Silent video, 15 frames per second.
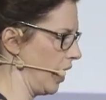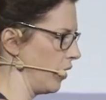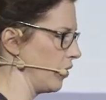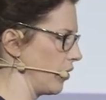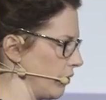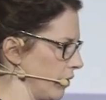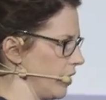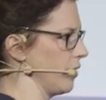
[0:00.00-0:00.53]

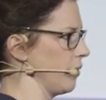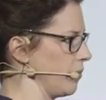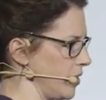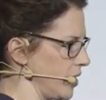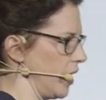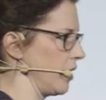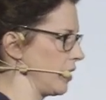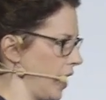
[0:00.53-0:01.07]
algorithms
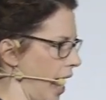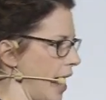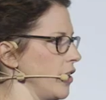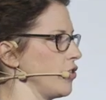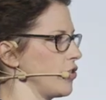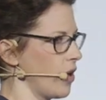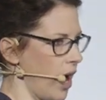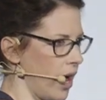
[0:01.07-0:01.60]
that can
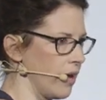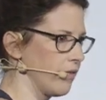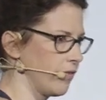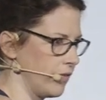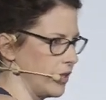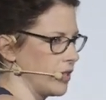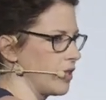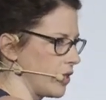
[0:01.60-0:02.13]

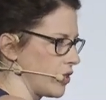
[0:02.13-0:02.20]
drive, the, the